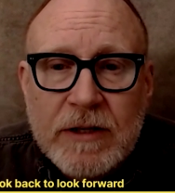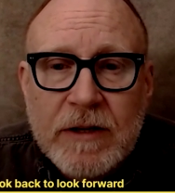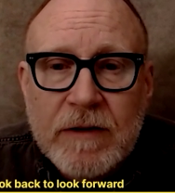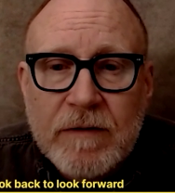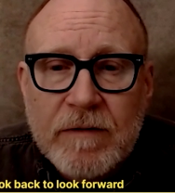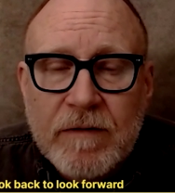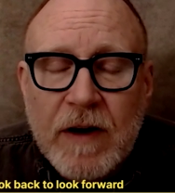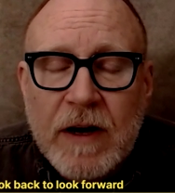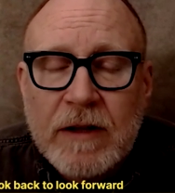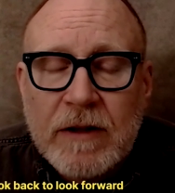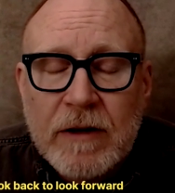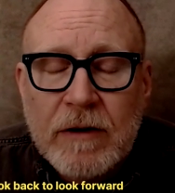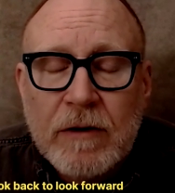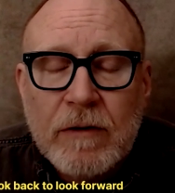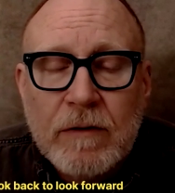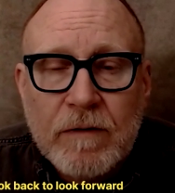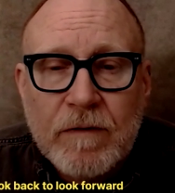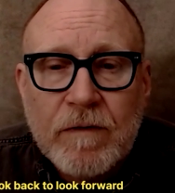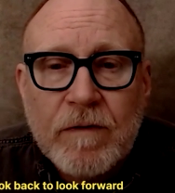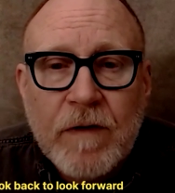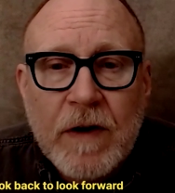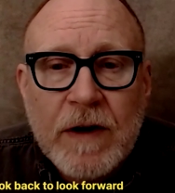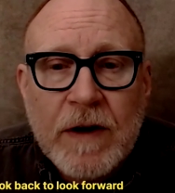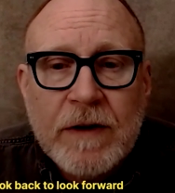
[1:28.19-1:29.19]
In fact, an old
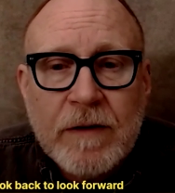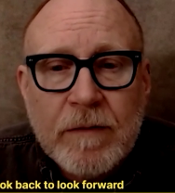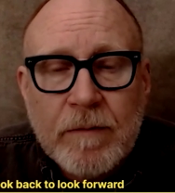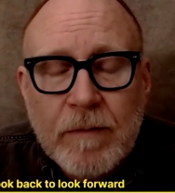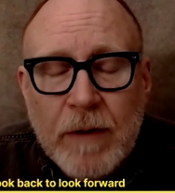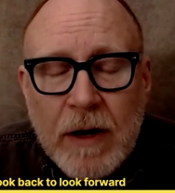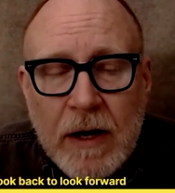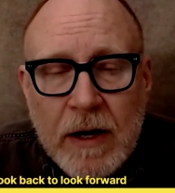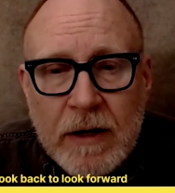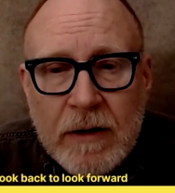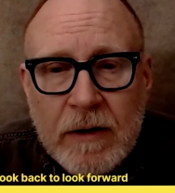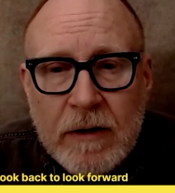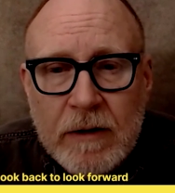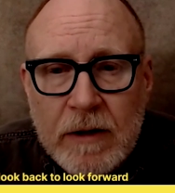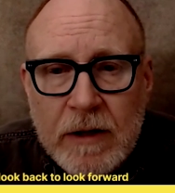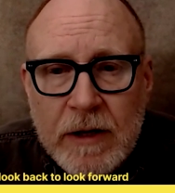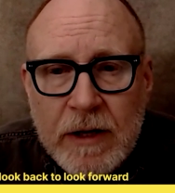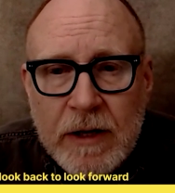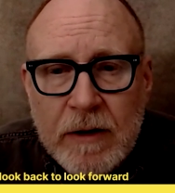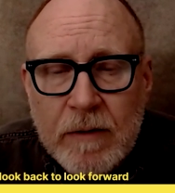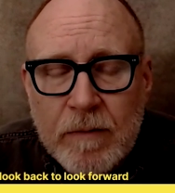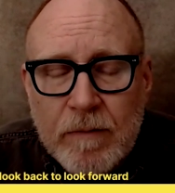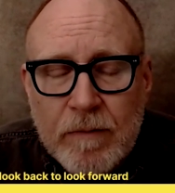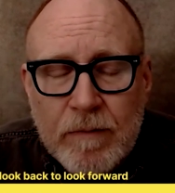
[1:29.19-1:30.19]
friend of mine,
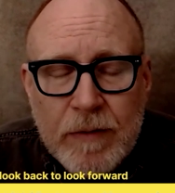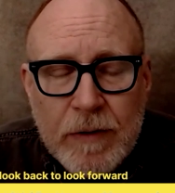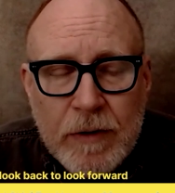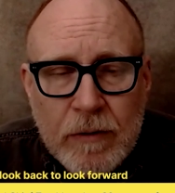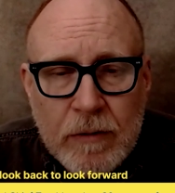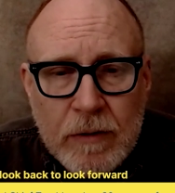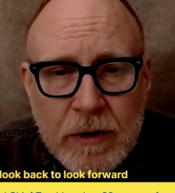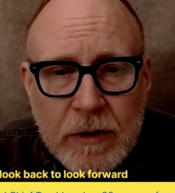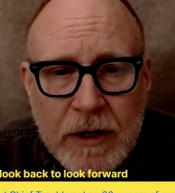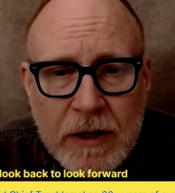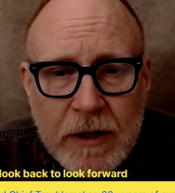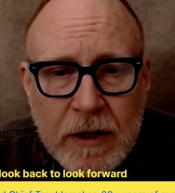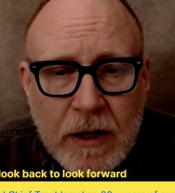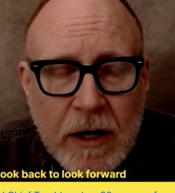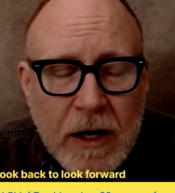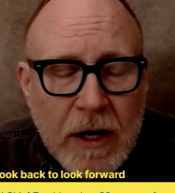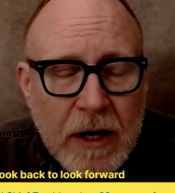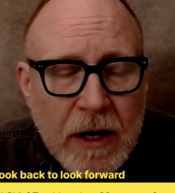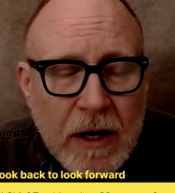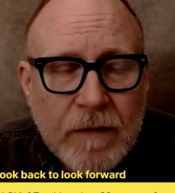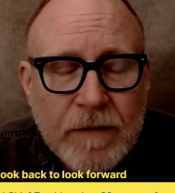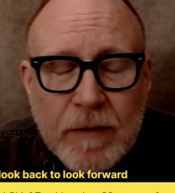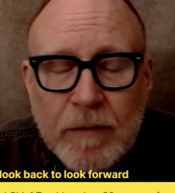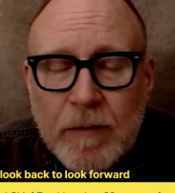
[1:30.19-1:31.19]
Leah Buley, I
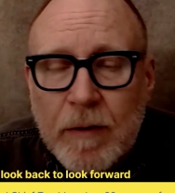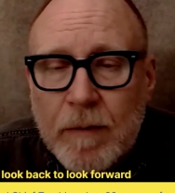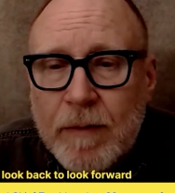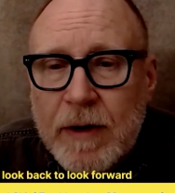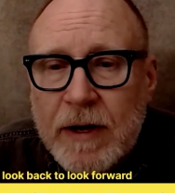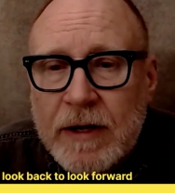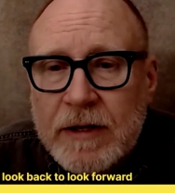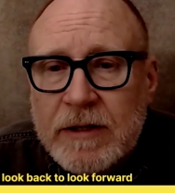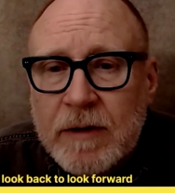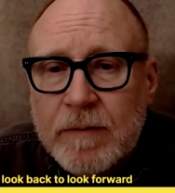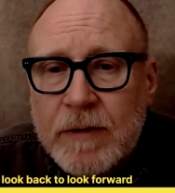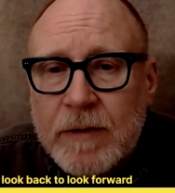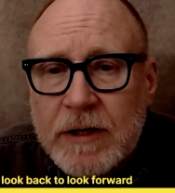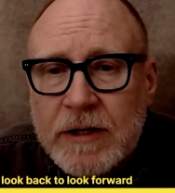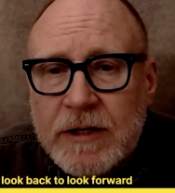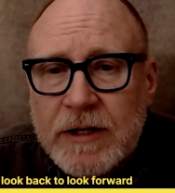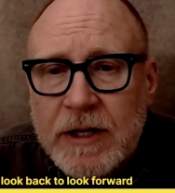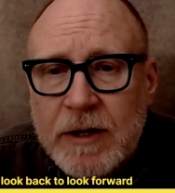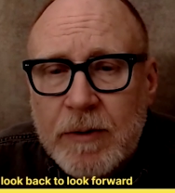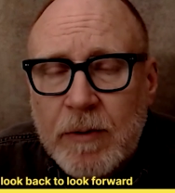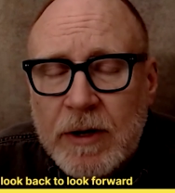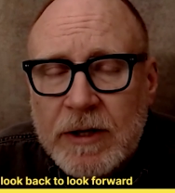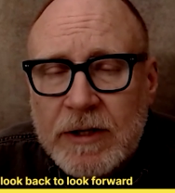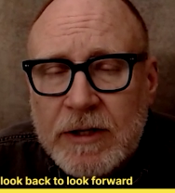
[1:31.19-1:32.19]
often repeat something
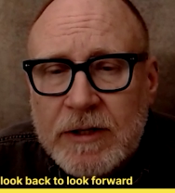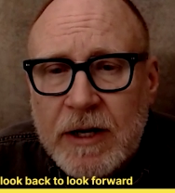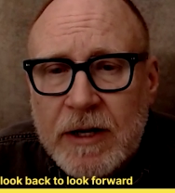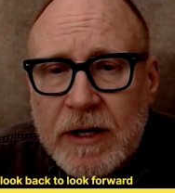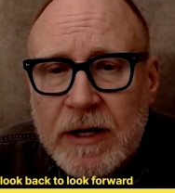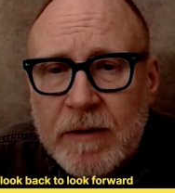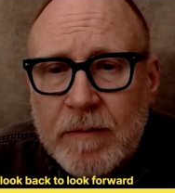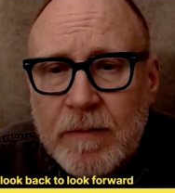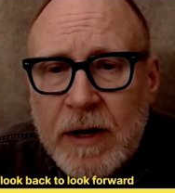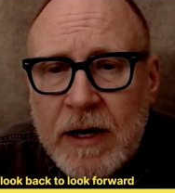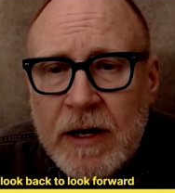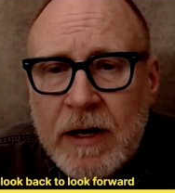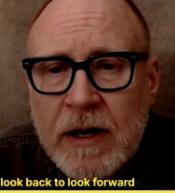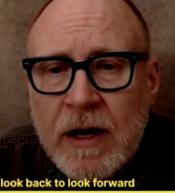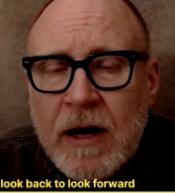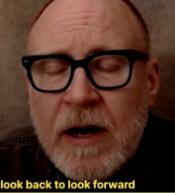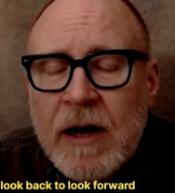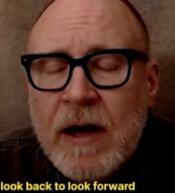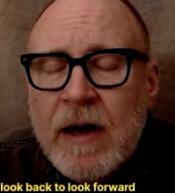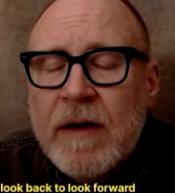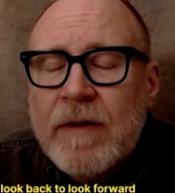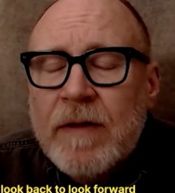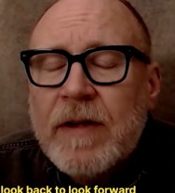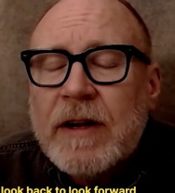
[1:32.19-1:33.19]
she once said to me
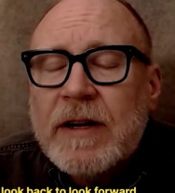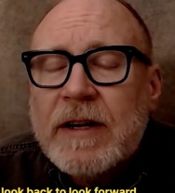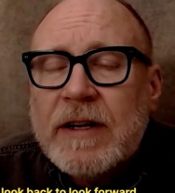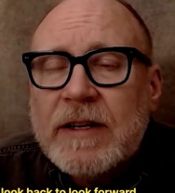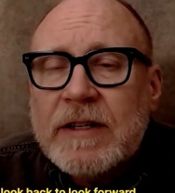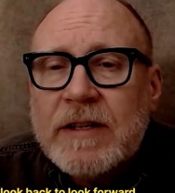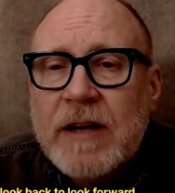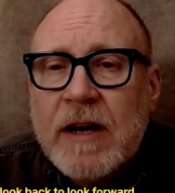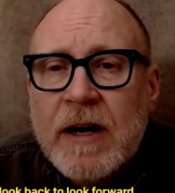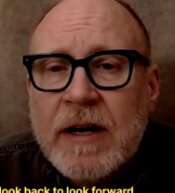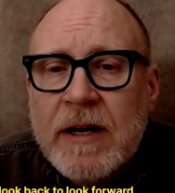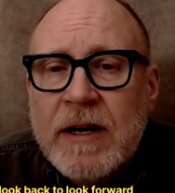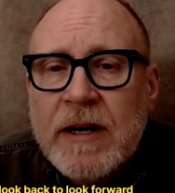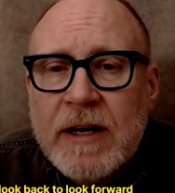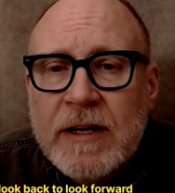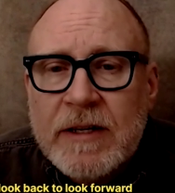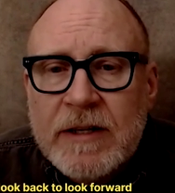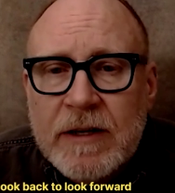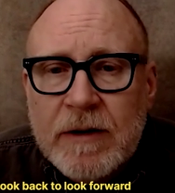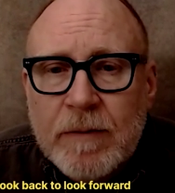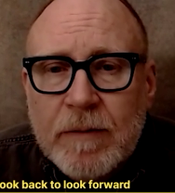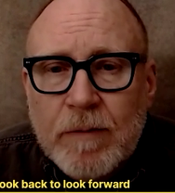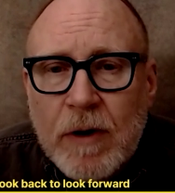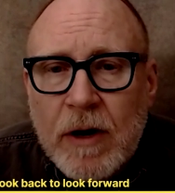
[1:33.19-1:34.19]
that design
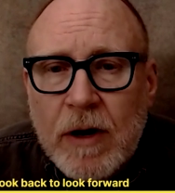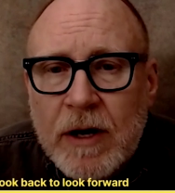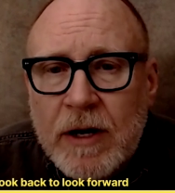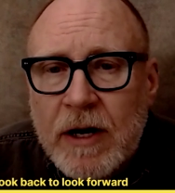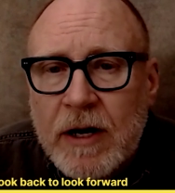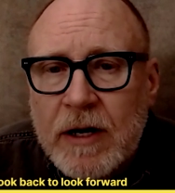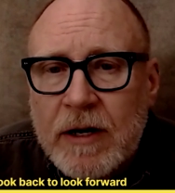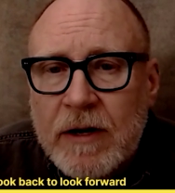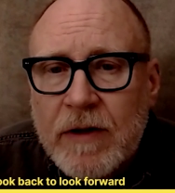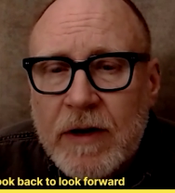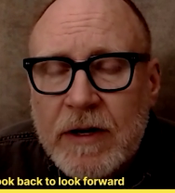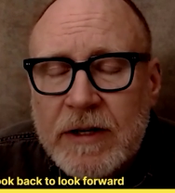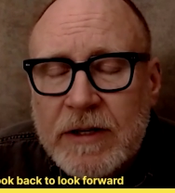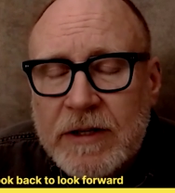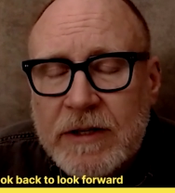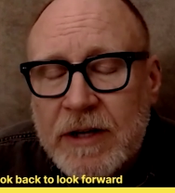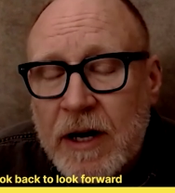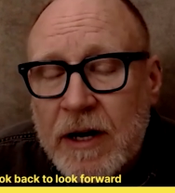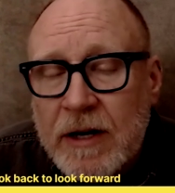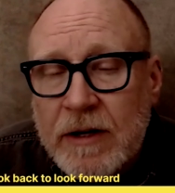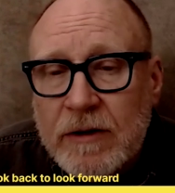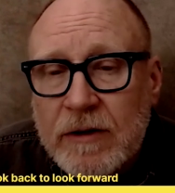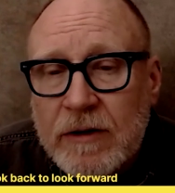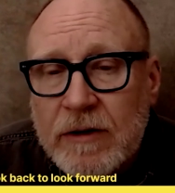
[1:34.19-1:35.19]
isn't a product that
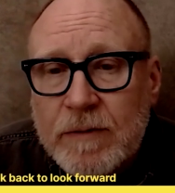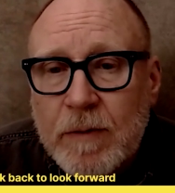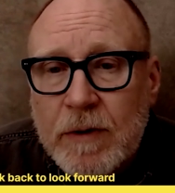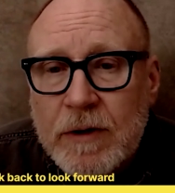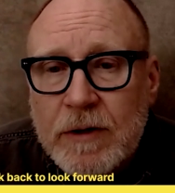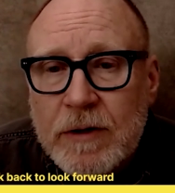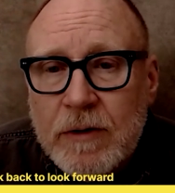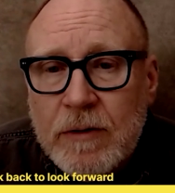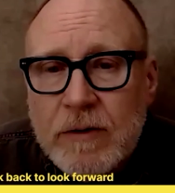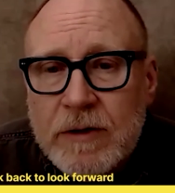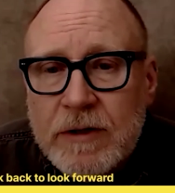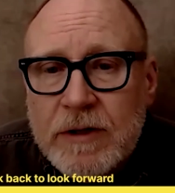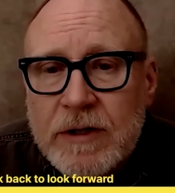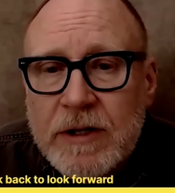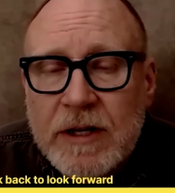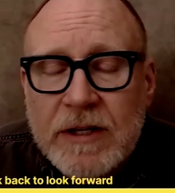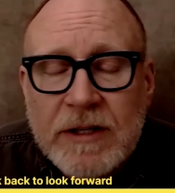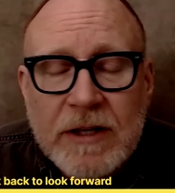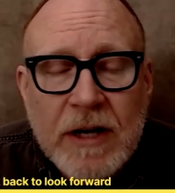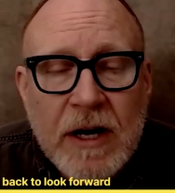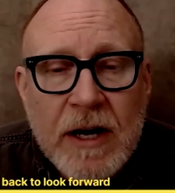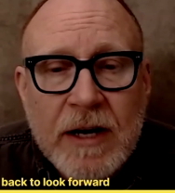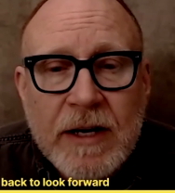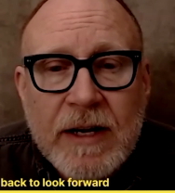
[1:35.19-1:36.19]
designers produce,
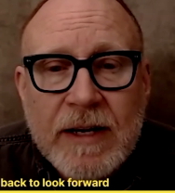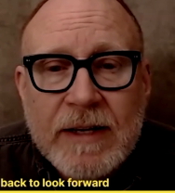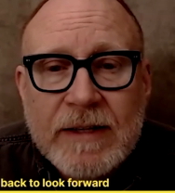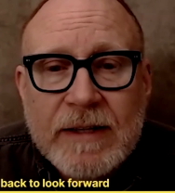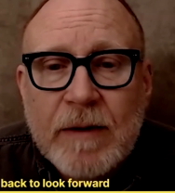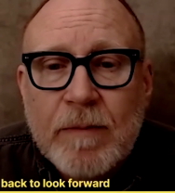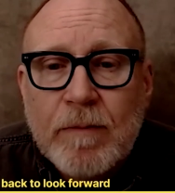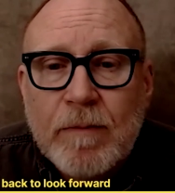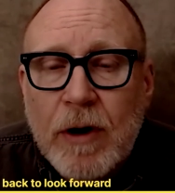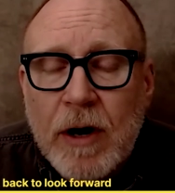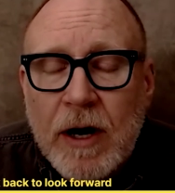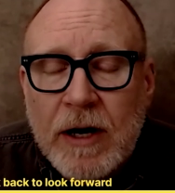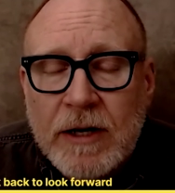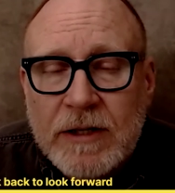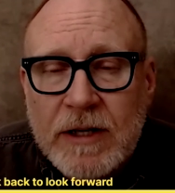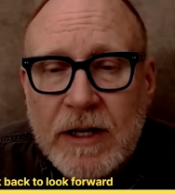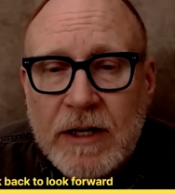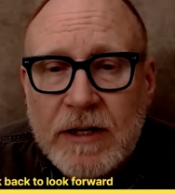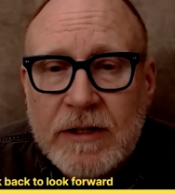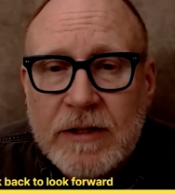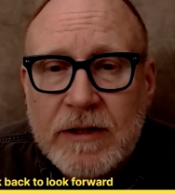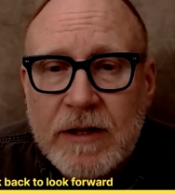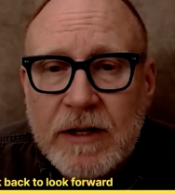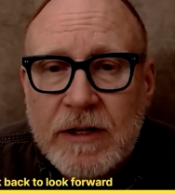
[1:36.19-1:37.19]
design is a
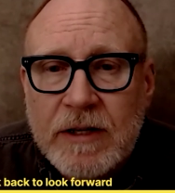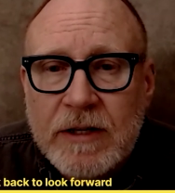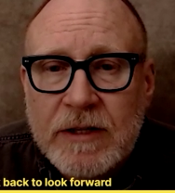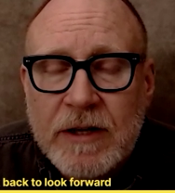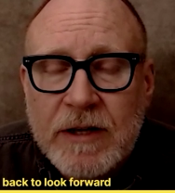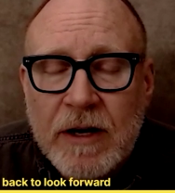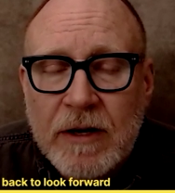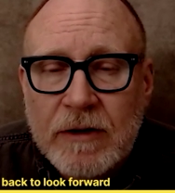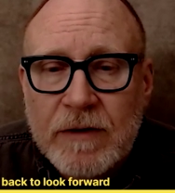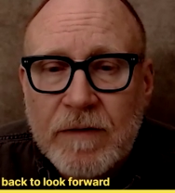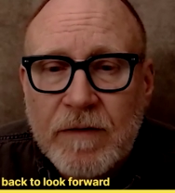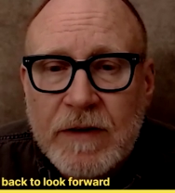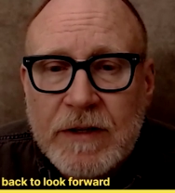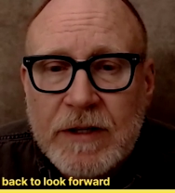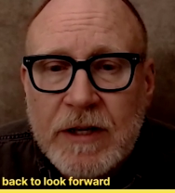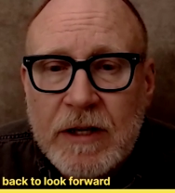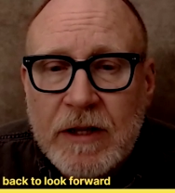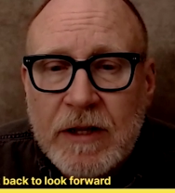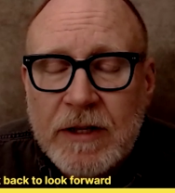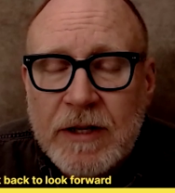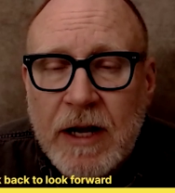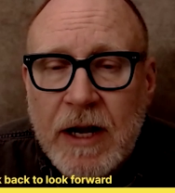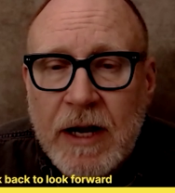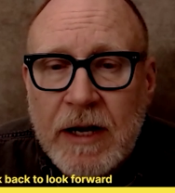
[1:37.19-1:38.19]
process that designers
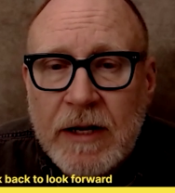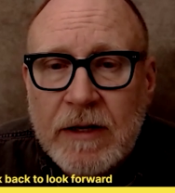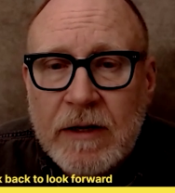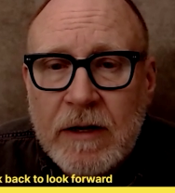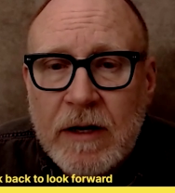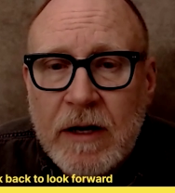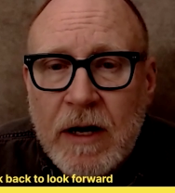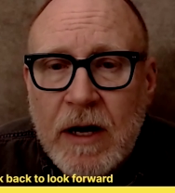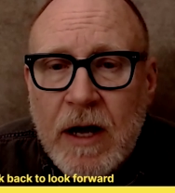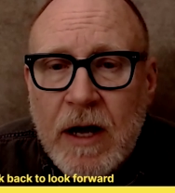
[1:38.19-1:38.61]
facilitate.